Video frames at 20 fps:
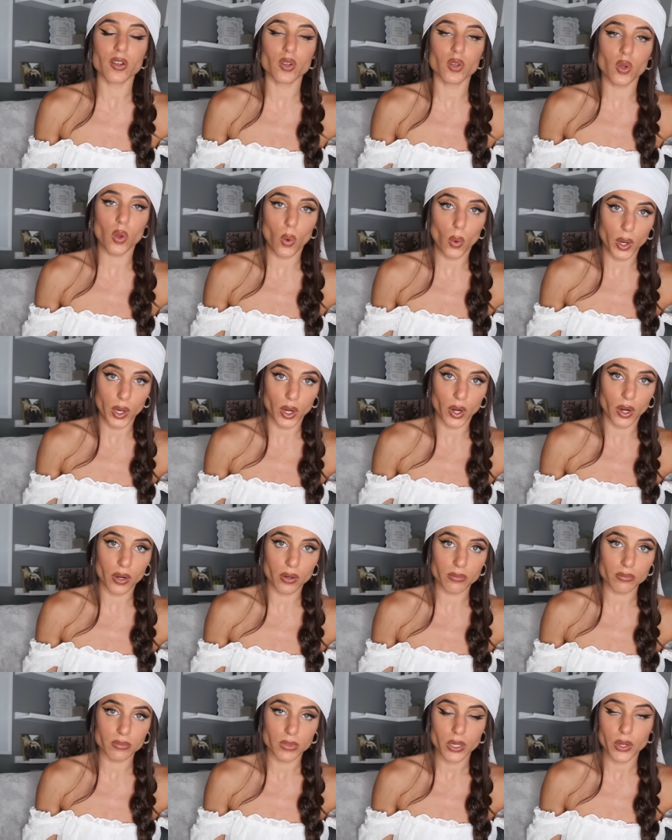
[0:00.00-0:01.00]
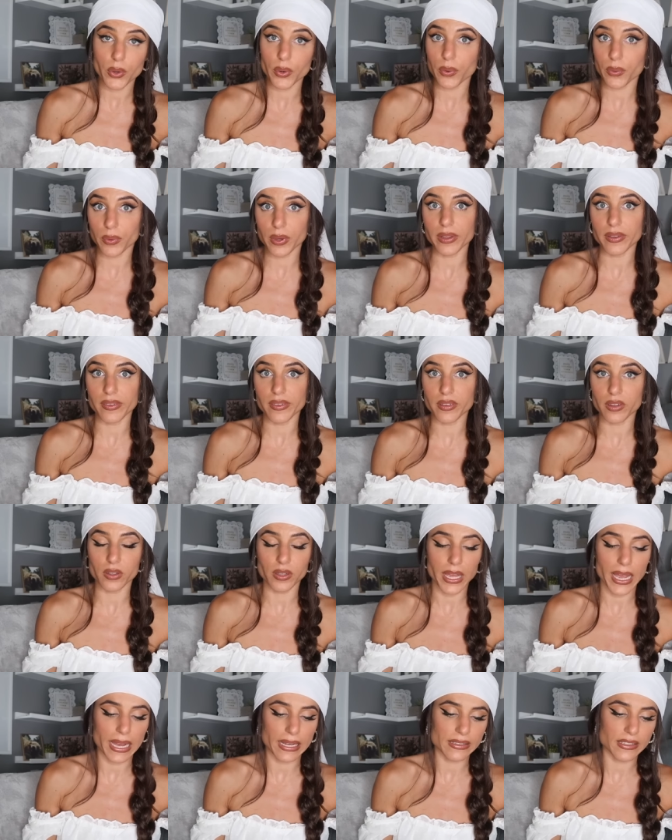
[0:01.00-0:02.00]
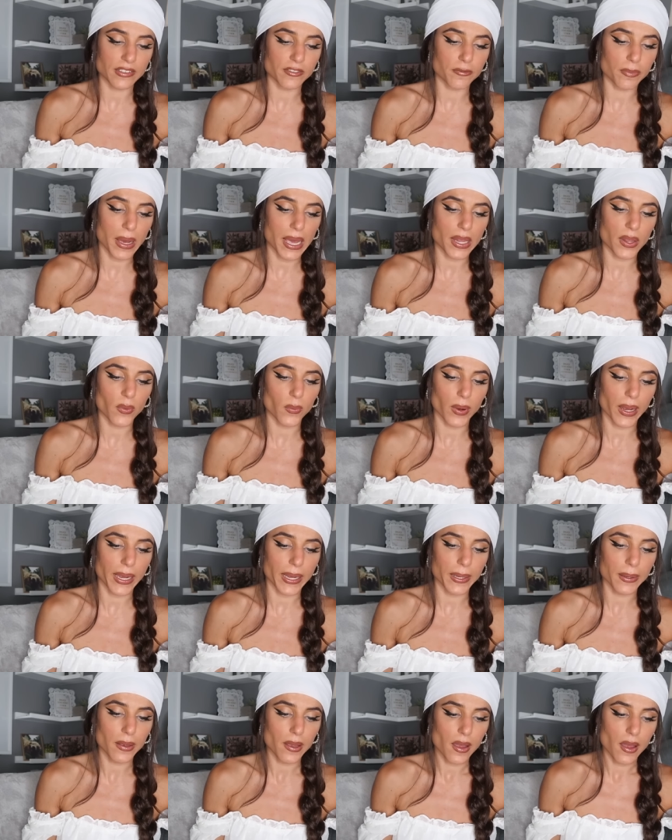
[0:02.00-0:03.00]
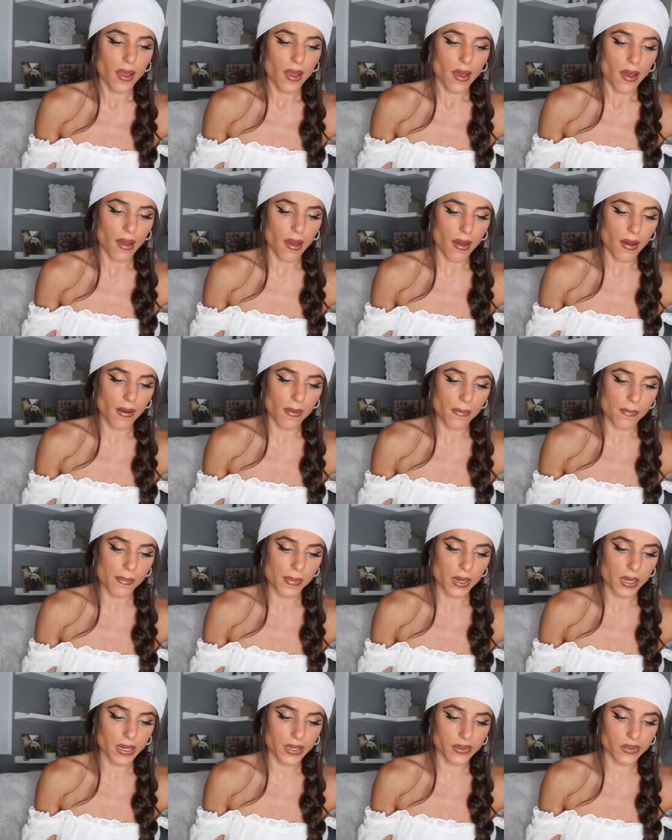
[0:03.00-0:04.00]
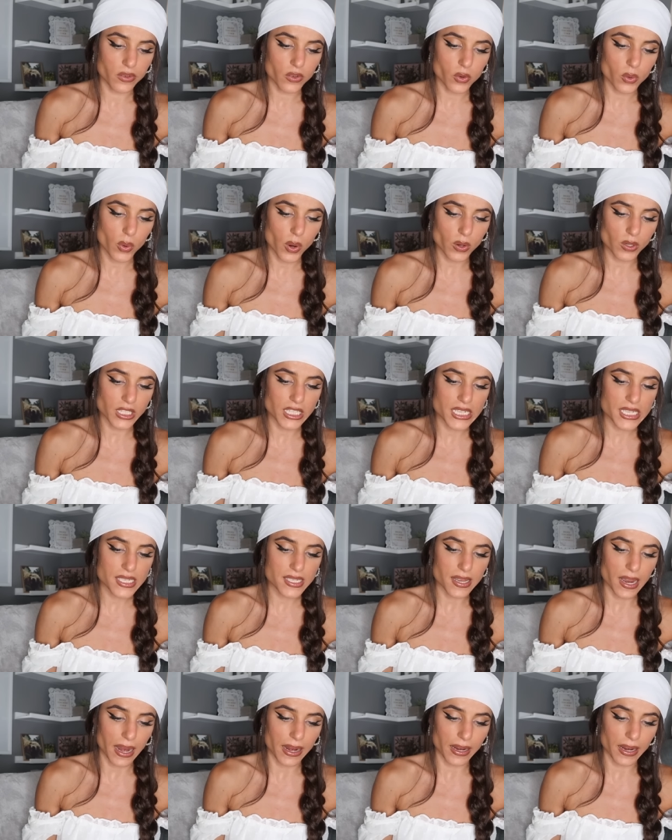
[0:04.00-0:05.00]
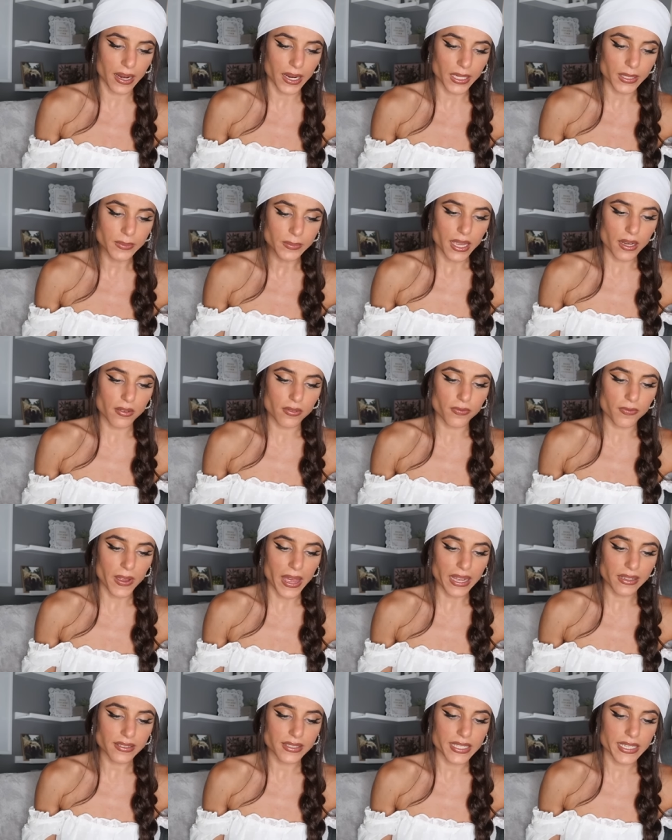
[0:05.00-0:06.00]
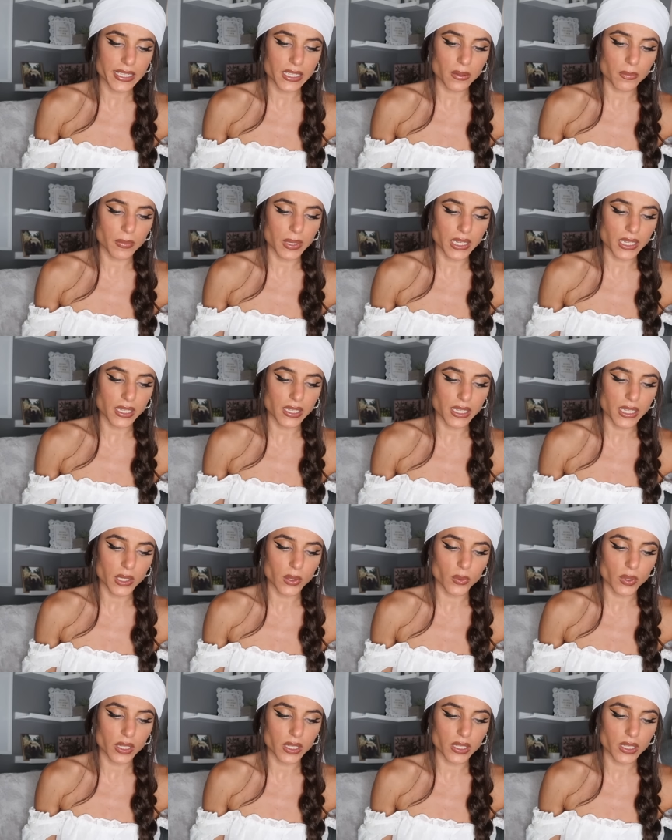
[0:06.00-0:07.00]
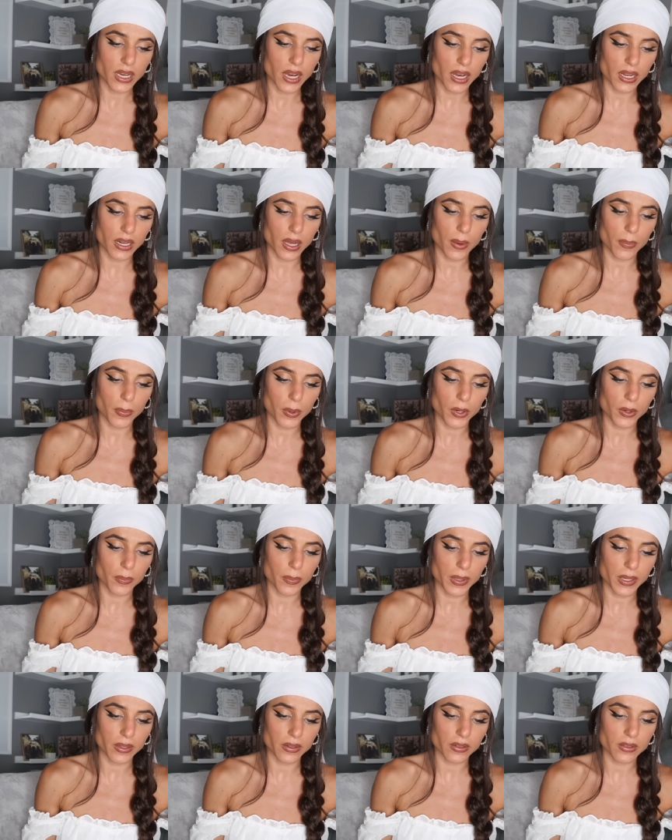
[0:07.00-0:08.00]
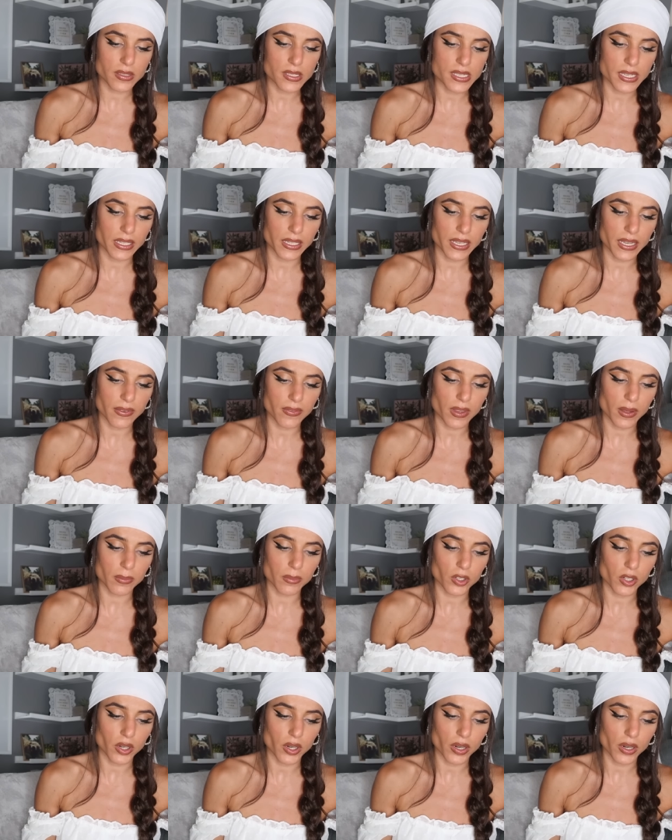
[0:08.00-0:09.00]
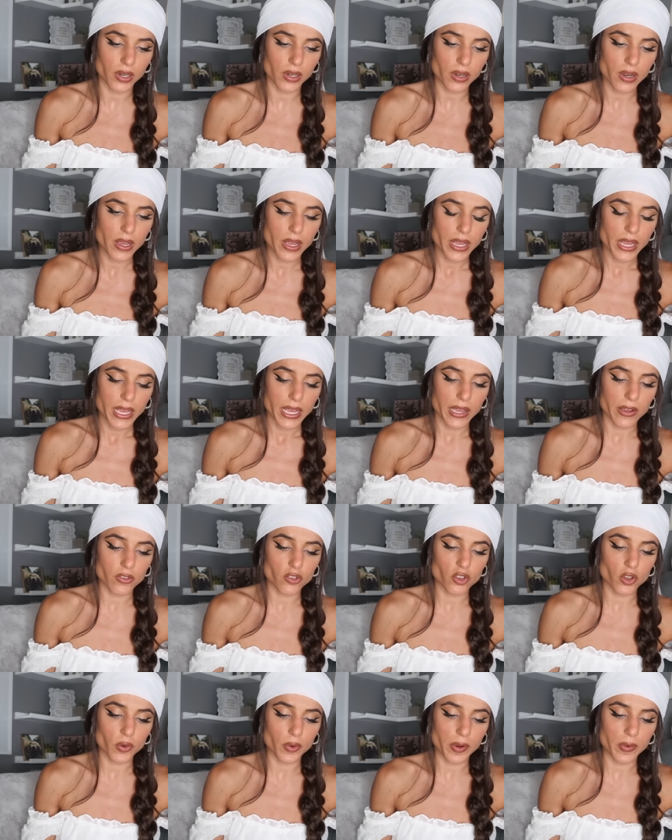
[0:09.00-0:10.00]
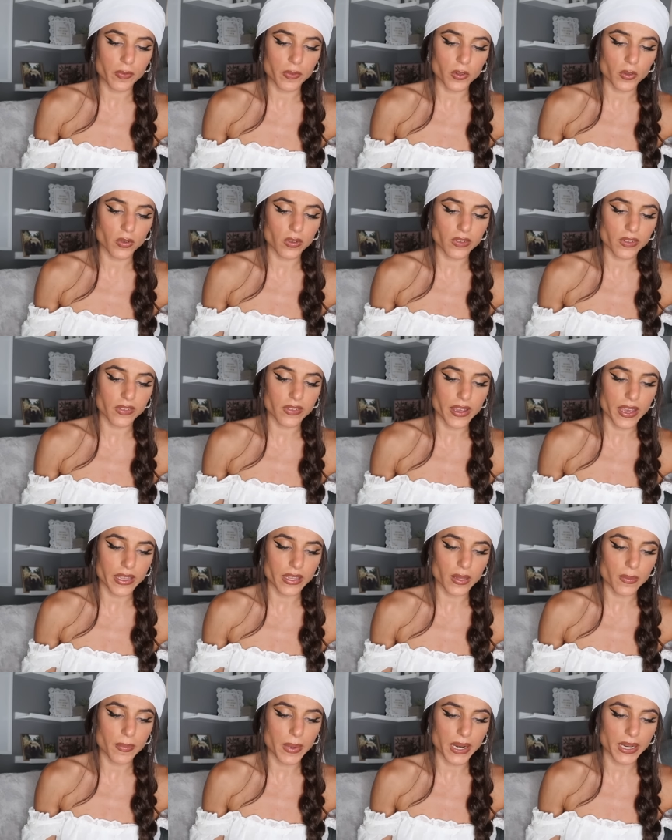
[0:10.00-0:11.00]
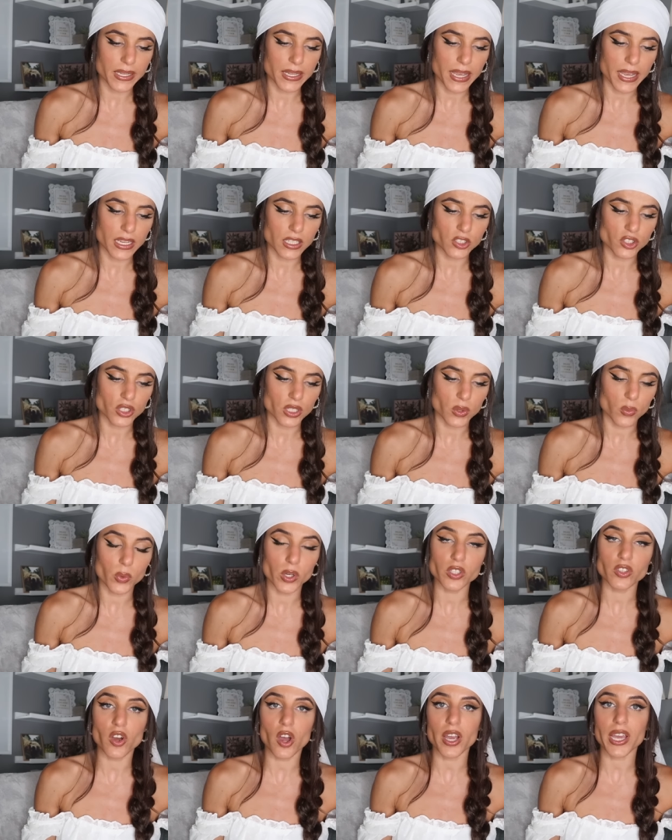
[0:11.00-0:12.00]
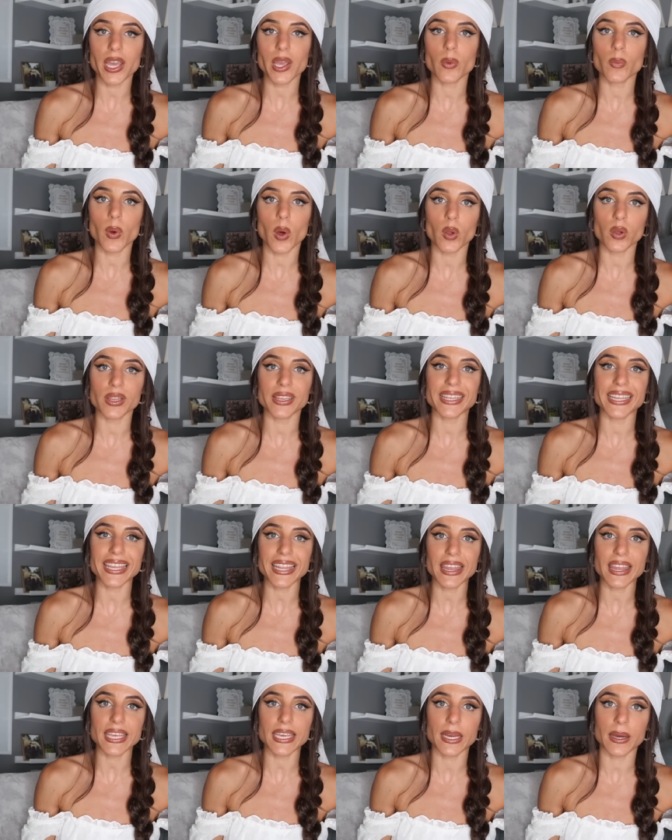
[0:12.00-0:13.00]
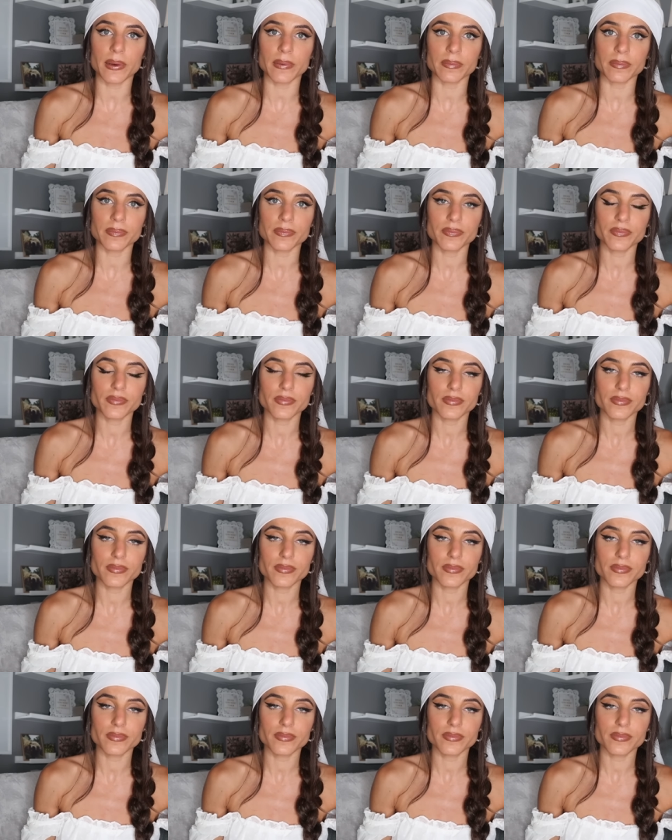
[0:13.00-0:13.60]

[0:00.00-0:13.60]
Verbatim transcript: lawyer, who is still active, by the way, um, is quoted saying, In fact, he admitted he would cut up her pills and give them to her if she refused to take the medication. We're talking about lithium.